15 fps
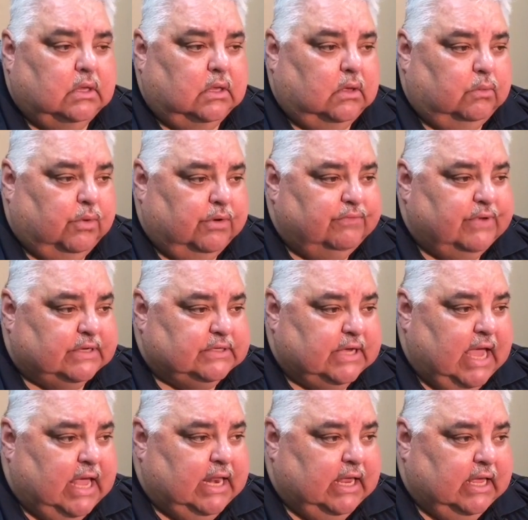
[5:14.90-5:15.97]
We're
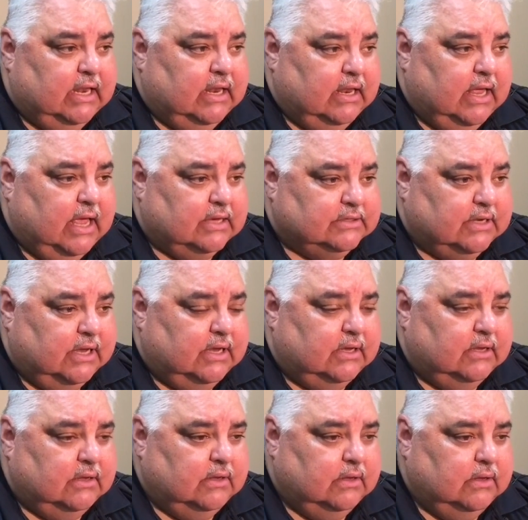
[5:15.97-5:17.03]
investigating it as a
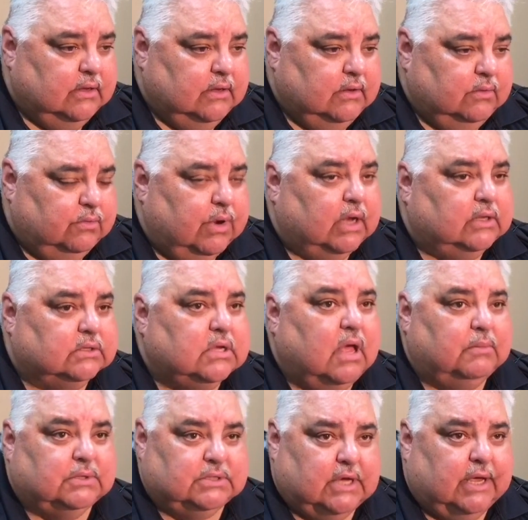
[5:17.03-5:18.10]
reckless
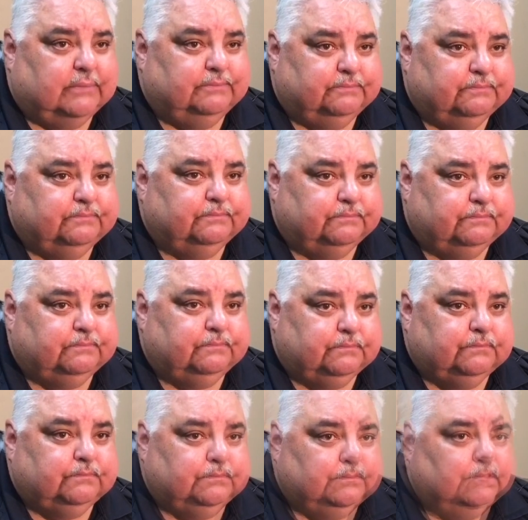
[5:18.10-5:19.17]
homicide.
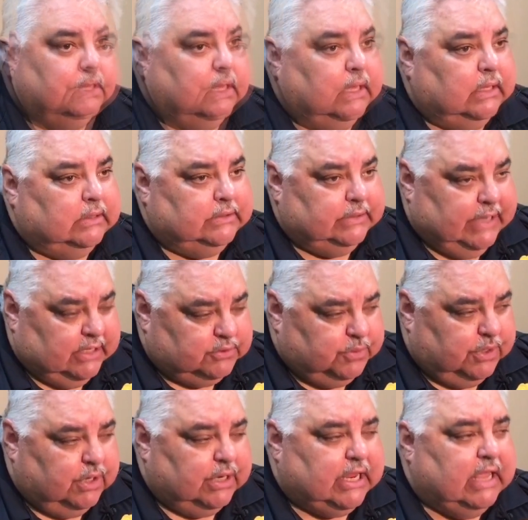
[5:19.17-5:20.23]
Yes,
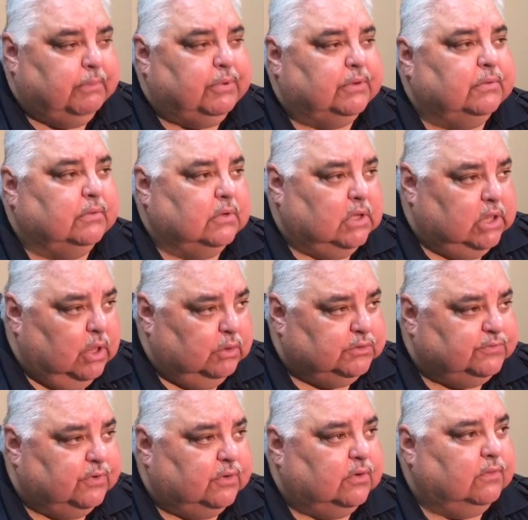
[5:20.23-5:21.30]
we're going to keep it closed
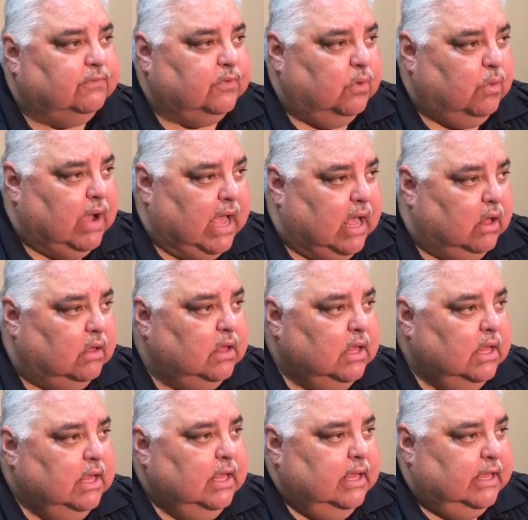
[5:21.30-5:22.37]
for a while
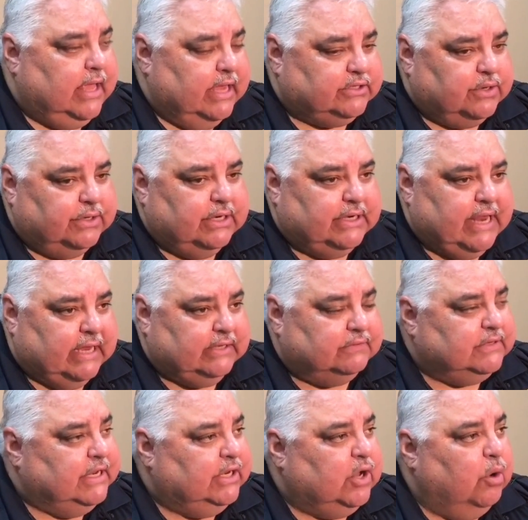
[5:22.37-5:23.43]
in case our
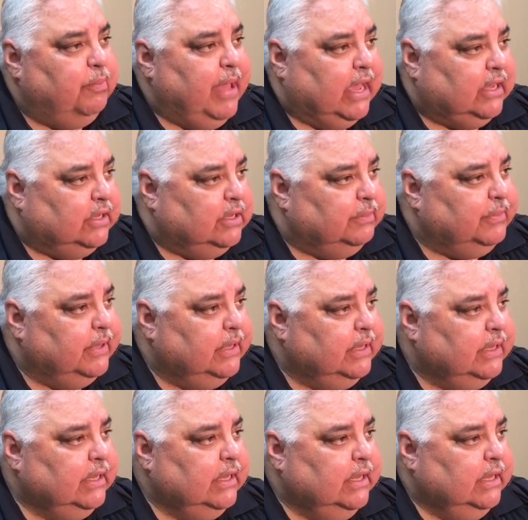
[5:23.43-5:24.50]
detectives need to go back up
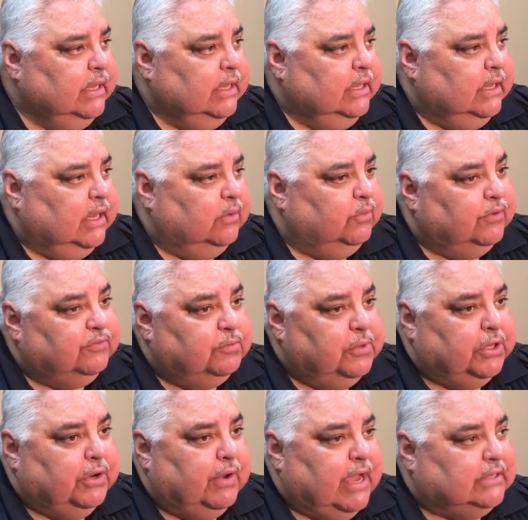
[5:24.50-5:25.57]
and
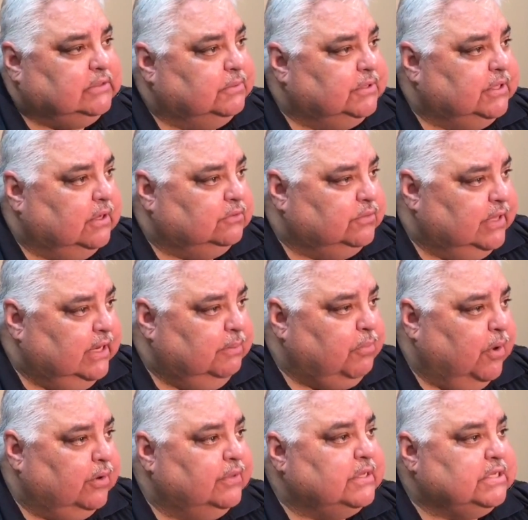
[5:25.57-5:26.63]
refamiliarize themselves with any
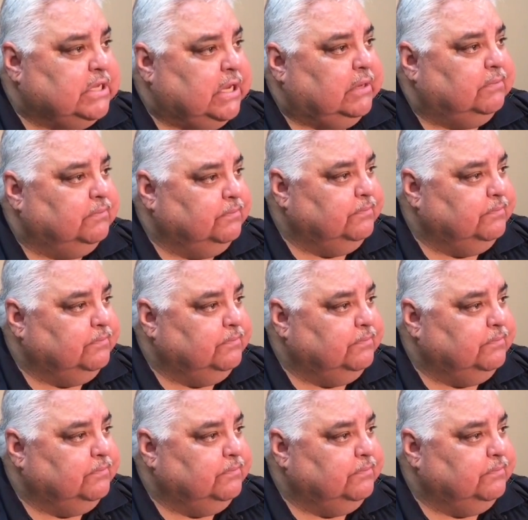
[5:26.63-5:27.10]
part of the scene.